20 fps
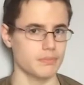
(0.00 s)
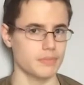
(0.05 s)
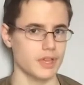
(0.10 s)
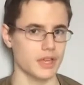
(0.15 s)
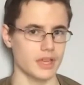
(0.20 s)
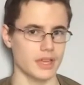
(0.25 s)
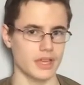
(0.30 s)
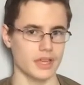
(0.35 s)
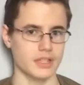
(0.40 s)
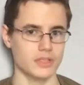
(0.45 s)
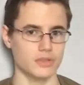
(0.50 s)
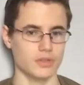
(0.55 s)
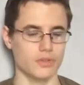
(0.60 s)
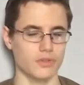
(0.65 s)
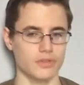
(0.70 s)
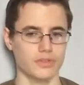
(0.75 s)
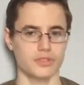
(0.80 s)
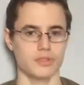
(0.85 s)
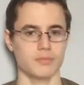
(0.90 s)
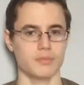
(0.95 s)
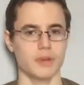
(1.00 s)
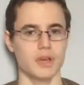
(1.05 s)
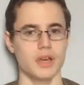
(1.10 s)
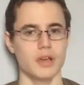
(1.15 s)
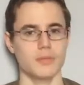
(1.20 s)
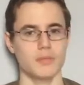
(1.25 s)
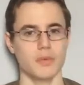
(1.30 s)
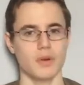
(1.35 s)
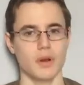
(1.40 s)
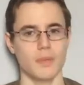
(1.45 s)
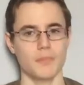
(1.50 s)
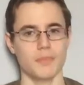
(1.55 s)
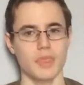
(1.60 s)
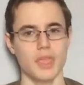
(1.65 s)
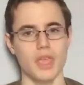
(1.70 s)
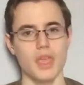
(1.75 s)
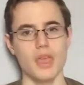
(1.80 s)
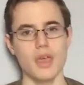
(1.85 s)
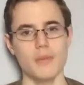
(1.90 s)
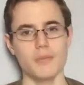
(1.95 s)
a sort of superb one,
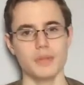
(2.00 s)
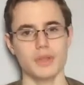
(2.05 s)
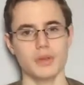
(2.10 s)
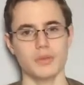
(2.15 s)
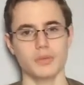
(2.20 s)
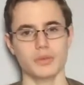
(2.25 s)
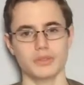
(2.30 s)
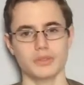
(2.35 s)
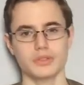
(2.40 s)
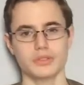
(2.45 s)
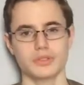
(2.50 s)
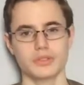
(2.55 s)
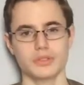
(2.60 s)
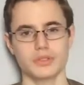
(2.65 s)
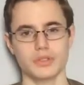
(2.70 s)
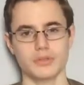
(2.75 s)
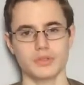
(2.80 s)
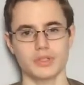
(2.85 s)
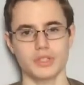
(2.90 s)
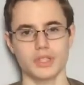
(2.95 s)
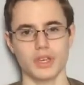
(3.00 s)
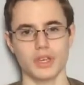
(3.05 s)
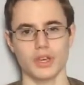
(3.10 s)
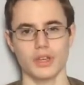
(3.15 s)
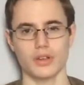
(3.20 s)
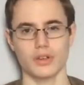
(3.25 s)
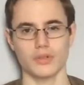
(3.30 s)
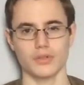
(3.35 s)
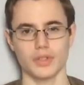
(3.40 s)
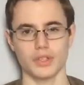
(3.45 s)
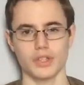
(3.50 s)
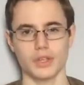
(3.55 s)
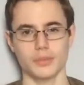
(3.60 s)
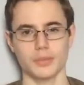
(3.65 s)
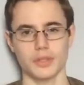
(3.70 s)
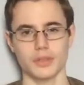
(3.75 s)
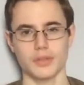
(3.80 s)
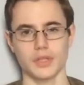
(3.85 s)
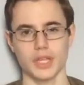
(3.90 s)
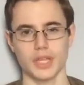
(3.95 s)
but it was the return of the
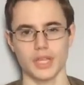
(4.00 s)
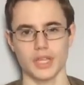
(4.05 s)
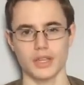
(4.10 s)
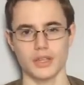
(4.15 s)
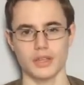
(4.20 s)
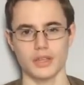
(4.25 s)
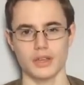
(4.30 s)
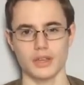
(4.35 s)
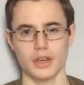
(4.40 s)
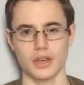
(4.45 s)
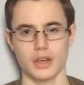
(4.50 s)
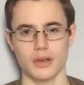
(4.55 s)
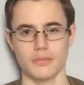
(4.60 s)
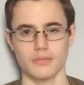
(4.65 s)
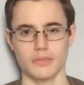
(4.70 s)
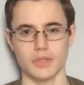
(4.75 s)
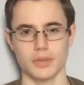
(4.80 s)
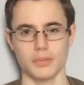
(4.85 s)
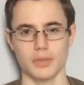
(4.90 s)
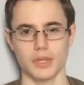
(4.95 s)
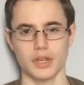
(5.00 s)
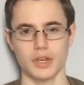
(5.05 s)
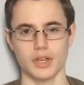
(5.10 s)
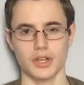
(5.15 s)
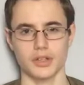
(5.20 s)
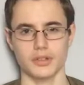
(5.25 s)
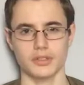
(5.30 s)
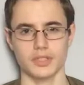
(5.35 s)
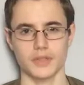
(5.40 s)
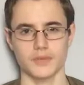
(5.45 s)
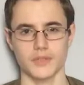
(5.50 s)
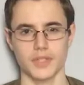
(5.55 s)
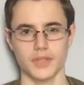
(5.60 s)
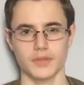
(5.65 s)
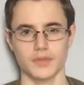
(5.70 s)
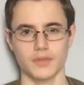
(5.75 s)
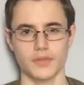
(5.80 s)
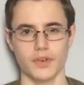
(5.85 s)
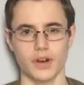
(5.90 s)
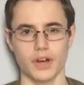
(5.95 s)
WD number
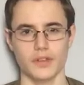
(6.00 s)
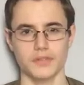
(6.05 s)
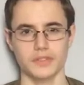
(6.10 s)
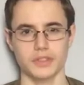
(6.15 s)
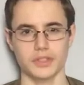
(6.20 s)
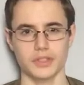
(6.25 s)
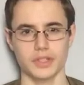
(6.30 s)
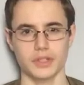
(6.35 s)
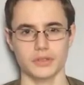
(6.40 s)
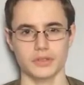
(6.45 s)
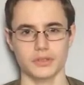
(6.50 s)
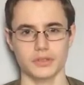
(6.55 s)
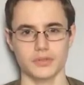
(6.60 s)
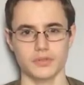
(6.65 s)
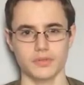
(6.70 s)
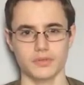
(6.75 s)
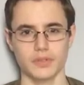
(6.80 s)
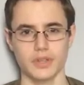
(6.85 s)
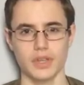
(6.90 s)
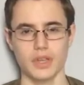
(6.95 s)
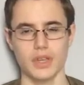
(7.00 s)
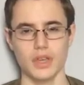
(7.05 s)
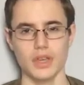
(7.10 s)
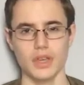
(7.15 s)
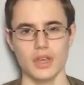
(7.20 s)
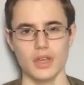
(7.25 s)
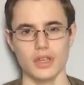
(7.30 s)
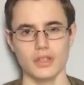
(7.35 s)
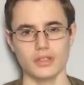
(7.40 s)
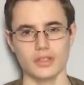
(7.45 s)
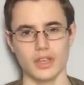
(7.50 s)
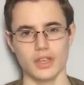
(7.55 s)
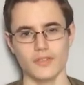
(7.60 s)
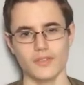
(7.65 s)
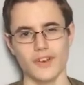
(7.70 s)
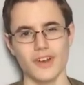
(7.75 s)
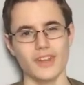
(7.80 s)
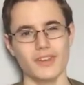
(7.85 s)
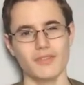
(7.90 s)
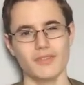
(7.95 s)
90775. So that was so
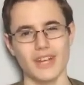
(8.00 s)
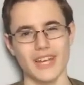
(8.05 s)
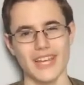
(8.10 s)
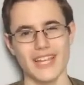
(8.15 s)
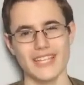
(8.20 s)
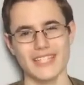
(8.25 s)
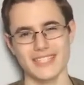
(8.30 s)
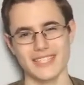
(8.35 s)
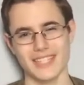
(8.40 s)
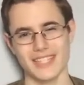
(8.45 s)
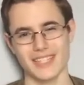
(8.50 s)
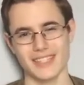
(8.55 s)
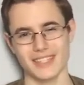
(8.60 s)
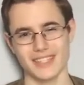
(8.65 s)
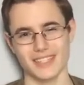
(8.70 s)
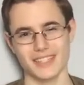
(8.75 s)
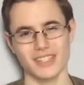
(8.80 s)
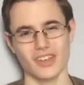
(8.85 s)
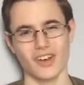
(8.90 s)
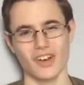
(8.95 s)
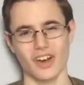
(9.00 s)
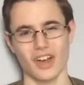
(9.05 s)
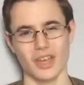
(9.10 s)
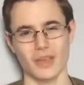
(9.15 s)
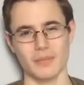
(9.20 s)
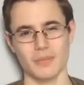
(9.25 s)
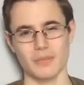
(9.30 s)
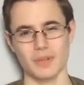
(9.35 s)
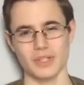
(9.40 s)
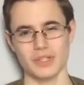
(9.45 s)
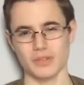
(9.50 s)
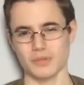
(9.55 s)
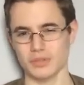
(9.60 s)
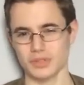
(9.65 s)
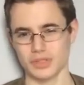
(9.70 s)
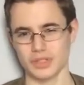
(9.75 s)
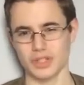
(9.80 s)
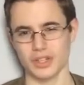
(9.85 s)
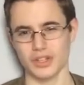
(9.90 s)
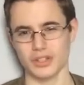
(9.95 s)
if I'd have released it at the time, which I
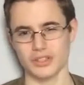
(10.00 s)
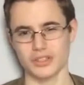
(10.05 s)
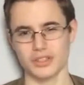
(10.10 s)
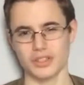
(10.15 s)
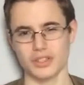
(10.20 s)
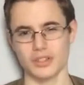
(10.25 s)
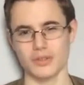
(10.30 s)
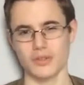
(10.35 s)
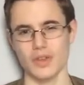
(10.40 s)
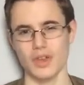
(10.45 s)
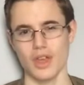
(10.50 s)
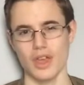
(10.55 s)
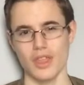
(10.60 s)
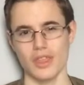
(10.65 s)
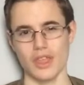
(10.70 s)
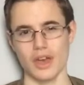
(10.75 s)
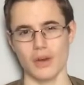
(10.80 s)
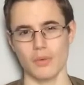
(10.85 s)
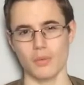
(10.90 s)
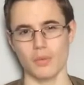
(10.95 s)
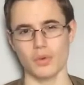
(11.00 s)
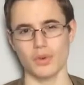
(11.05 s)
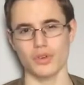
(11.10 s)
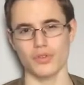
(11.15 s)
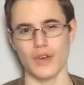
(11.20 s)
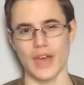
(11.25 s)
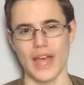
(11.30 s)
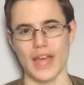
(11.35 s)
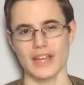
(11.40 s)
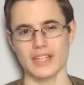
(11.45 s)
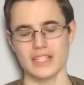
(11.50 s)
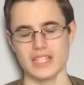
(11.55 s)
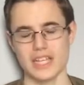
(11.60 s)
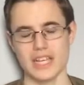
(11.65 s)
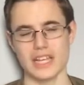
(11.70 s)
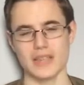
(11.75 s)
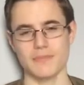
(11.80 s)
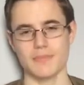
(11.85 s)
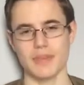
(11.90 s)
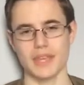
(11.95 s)
wasn't going to, that would have
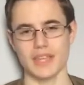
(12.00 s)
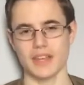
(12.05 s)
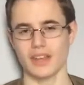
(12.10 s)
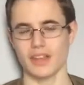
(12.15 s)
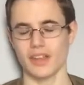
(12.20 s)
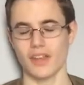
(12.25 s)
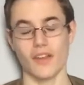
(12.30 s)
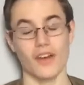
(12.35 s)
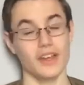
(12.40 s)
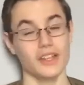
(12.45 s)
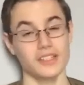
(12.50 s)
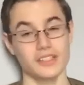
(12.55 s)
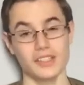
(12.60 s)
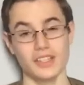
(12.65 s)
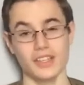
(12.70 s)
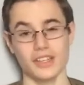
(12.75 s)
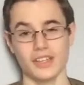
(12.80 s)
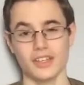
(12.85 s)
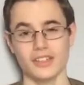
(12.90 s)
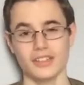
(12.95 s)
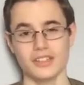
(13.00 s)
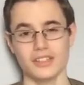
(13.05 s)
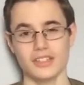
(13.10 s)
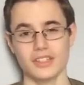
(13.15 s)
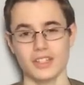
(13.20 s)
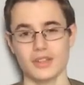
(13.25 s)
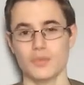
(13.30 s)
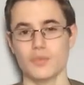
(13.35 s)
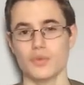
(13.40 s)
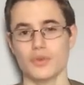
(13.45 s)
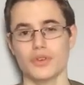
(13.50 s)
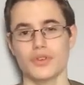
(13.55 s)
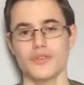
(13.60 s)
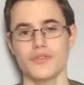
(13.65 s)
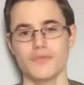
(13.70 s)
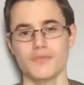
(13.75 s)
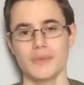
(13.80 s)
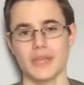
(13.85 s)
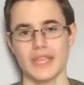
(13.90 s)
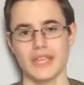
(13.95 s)
actually been, and I searched, it would
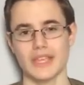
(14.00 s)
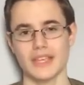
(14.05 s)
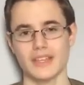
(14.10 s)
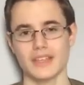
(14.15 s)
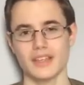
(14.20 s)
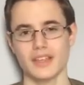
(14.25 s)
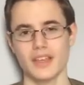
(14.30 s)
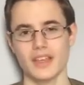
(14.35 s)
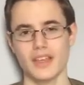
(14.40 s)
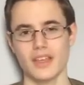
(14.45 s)
have been